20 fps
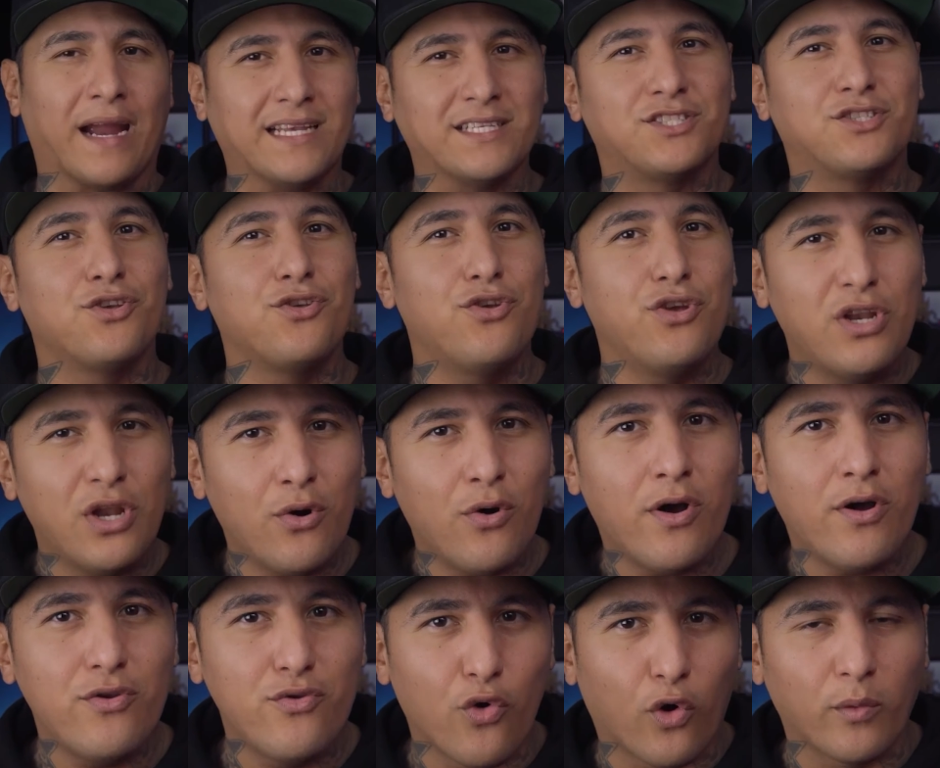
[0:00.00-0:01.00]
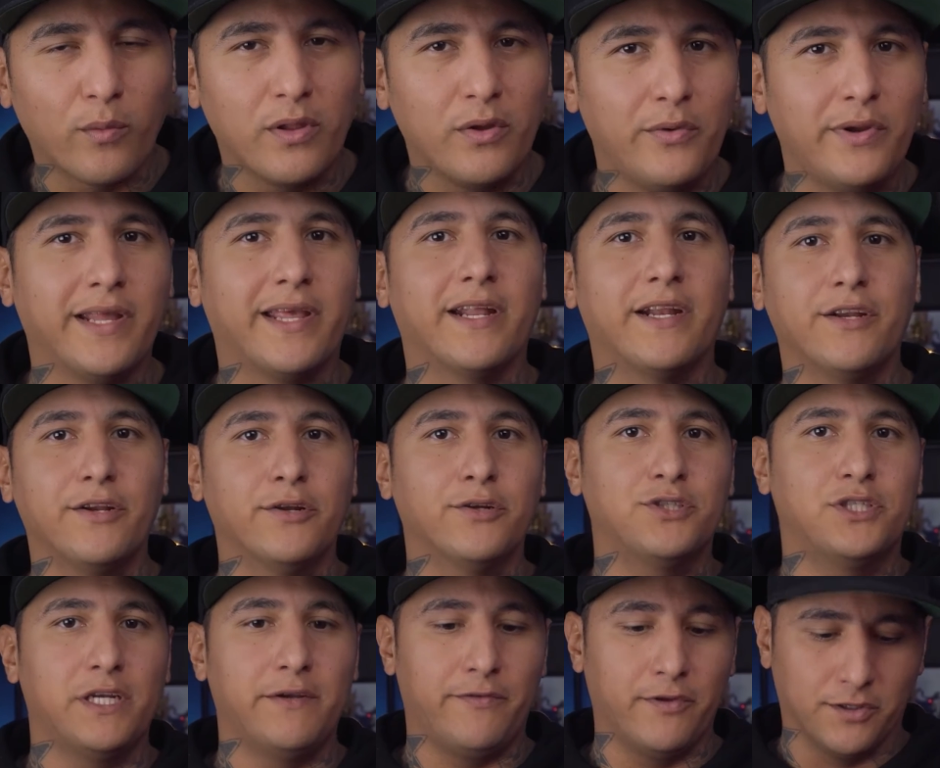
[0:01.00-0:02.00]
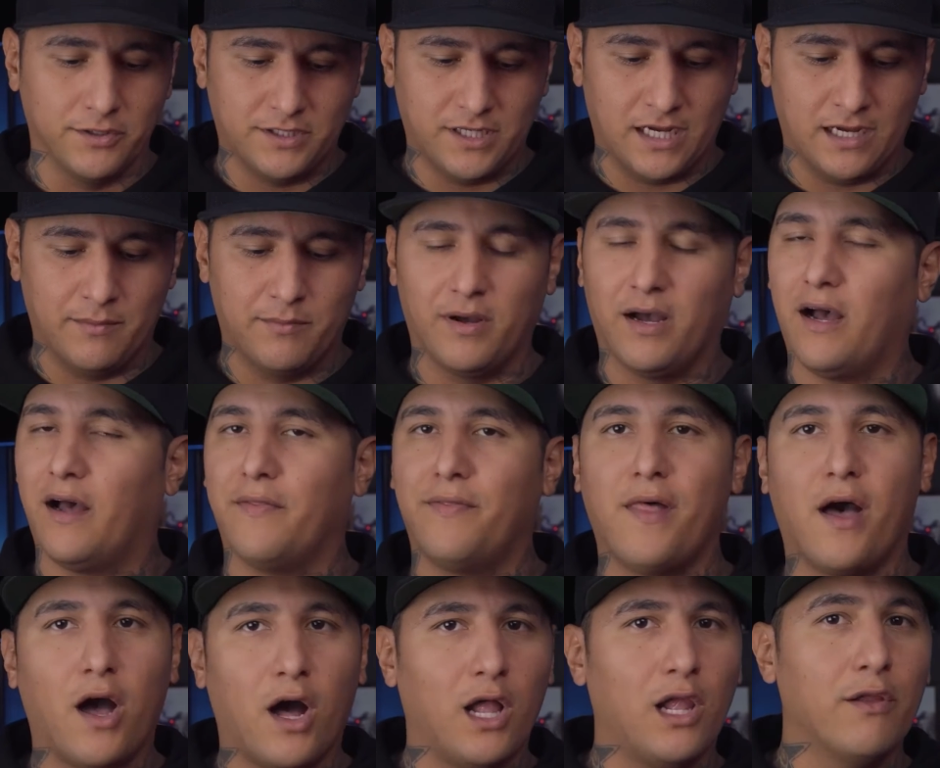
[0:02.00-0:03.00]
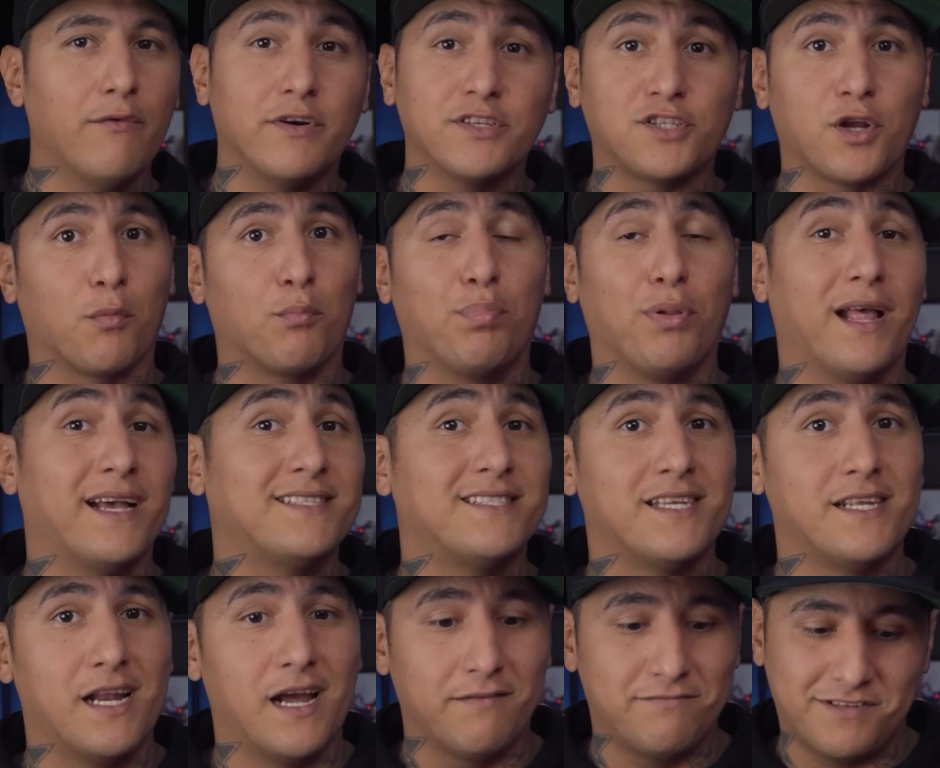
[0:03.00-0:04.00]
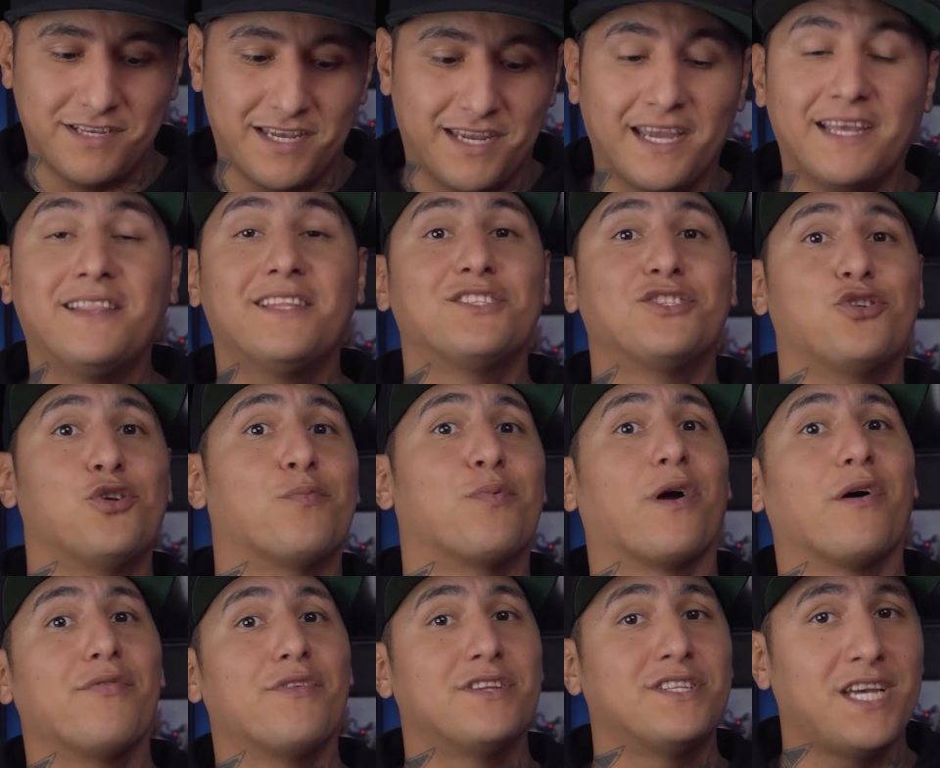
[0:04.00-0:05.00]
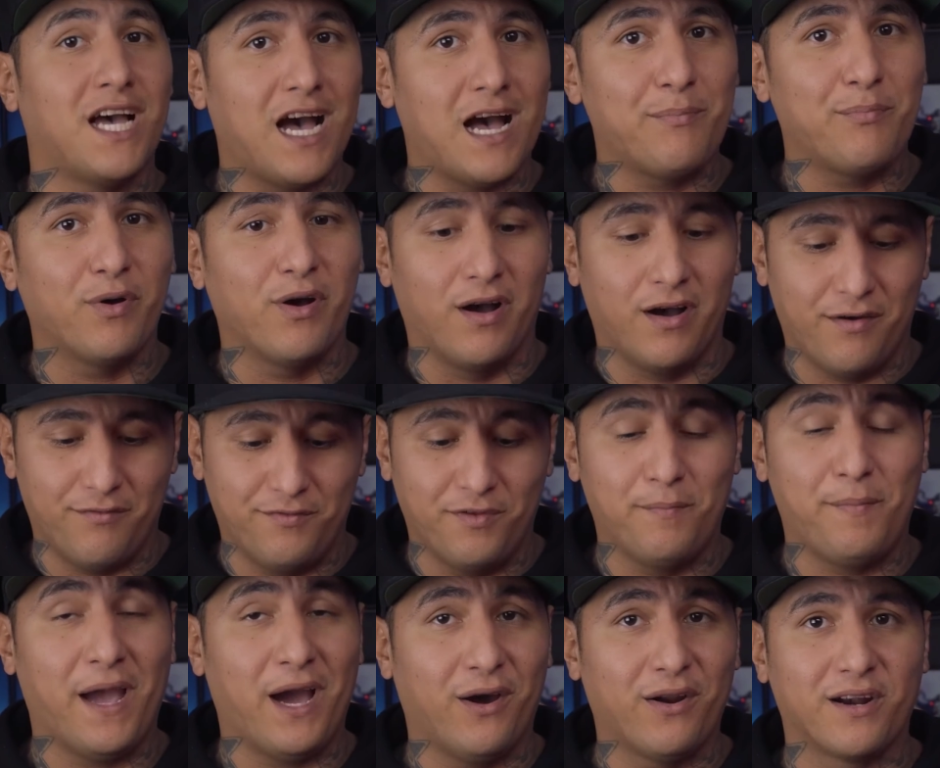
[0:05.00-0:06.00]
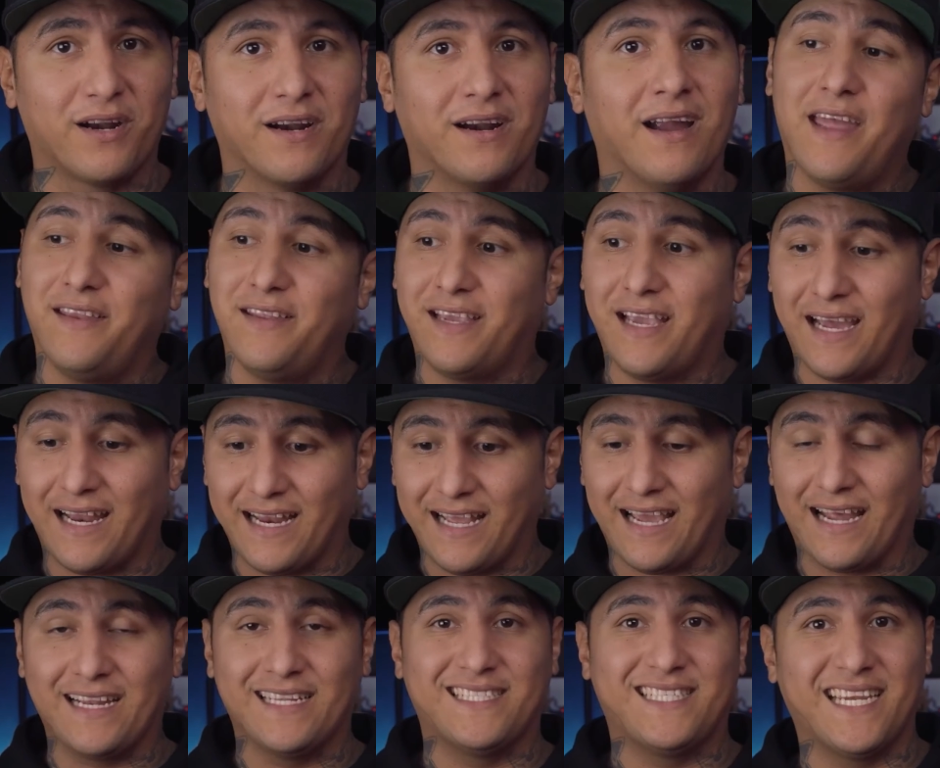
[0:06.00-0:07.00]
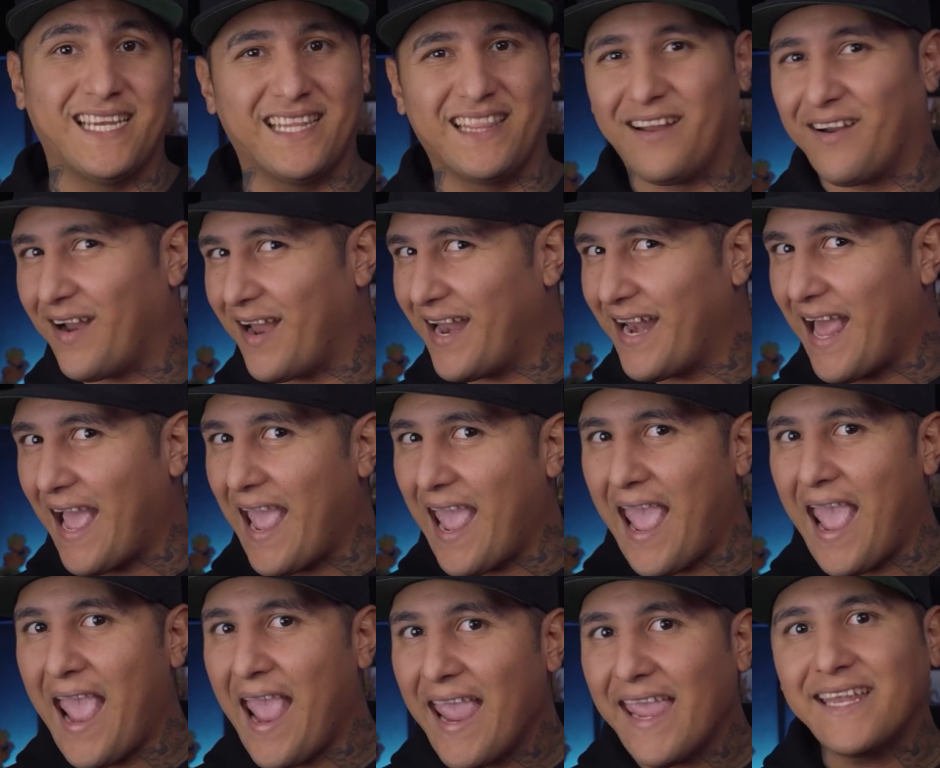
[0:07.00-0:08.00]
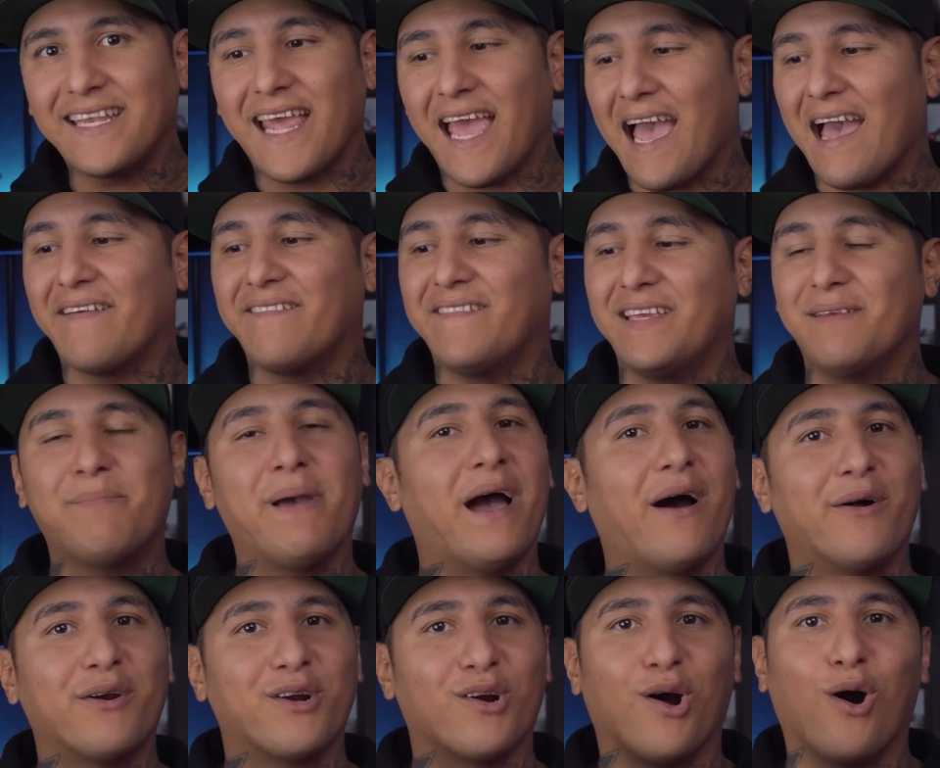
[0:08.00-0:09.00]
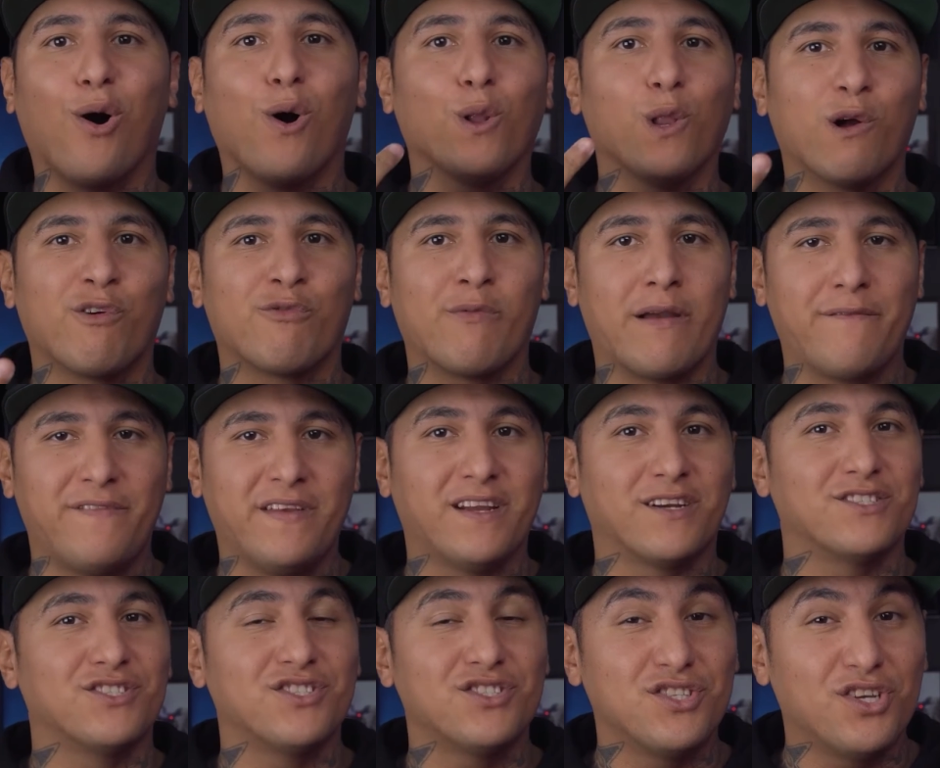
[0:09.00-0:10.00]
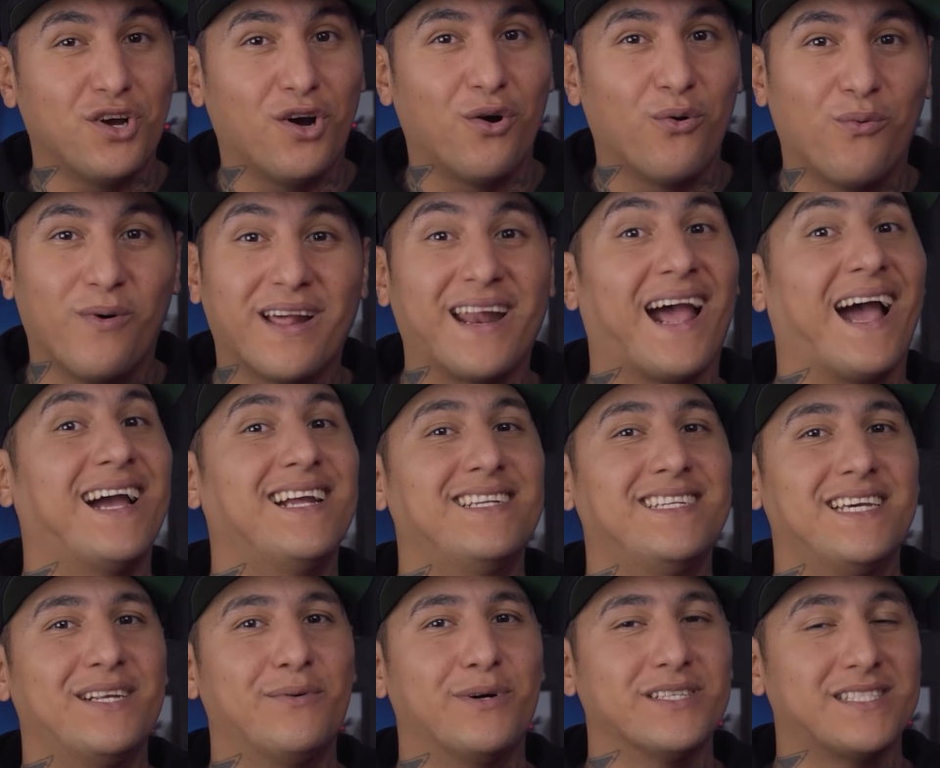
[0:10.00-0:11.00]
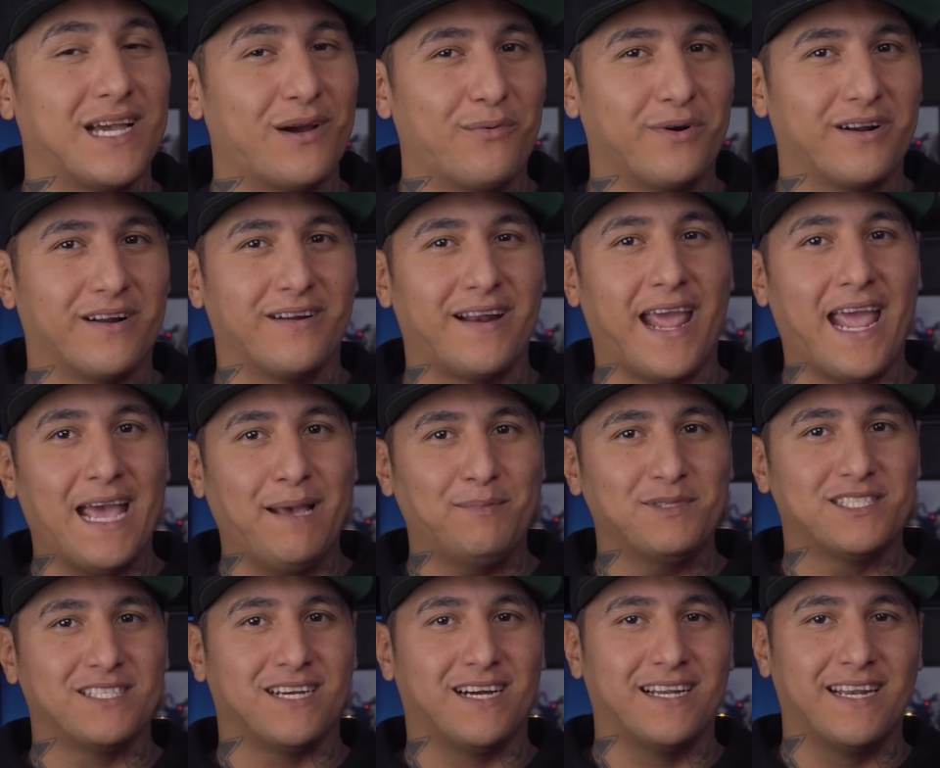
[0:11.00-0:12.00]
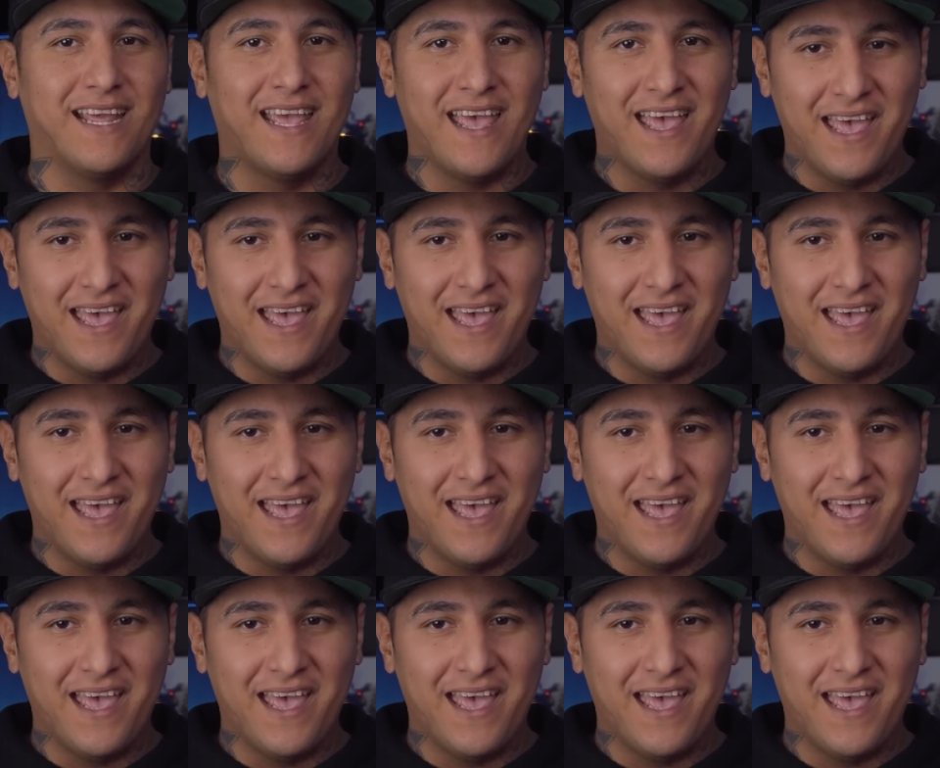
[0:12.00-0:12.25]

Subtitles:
right, so you know how normally when you get a new Gfuel tub, not all of us are blessed enough to get the scooper on the top of the powder, and you kind of got to dig in there. And I hate having powder all over my fingers. So what I did was I went on Amazon